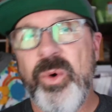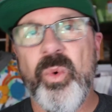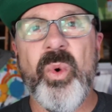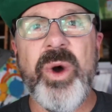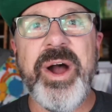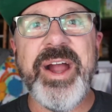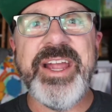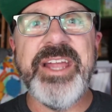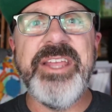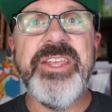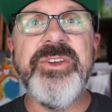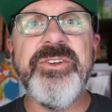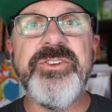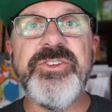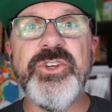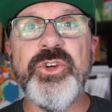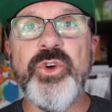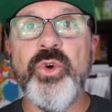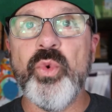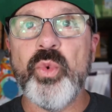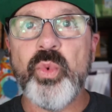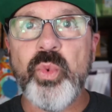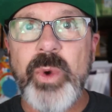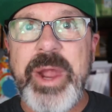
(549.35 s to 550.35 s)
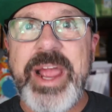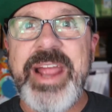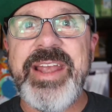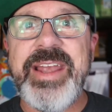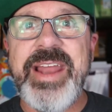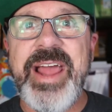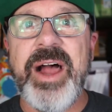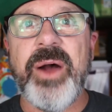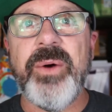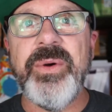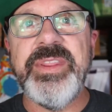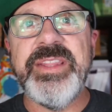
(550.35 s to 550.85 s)
What can you do right
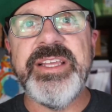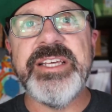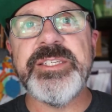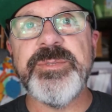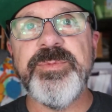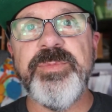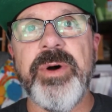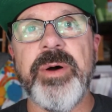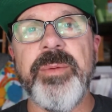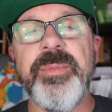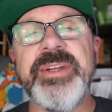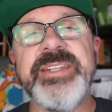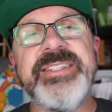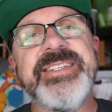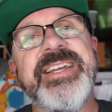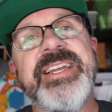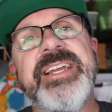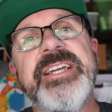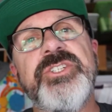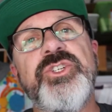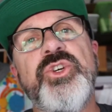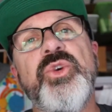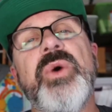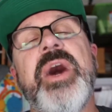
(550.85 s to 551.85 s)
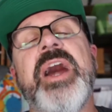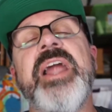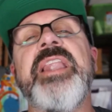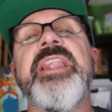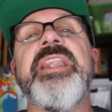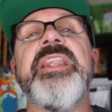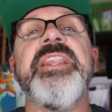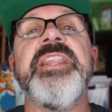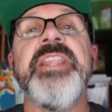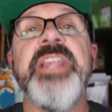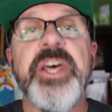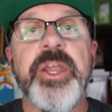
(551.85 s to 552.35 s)
now in this moment to get you a
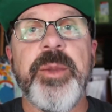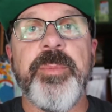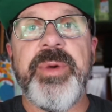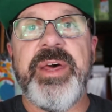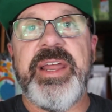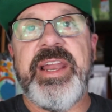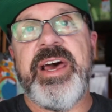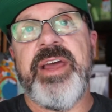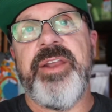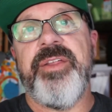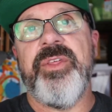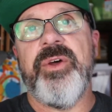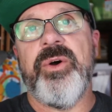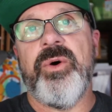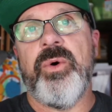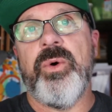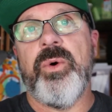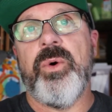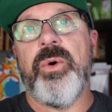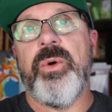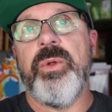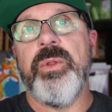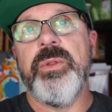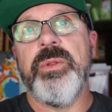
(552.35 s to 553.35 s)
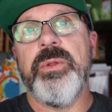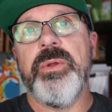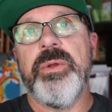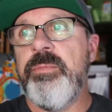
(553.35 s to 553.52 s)
little bit out of the hole?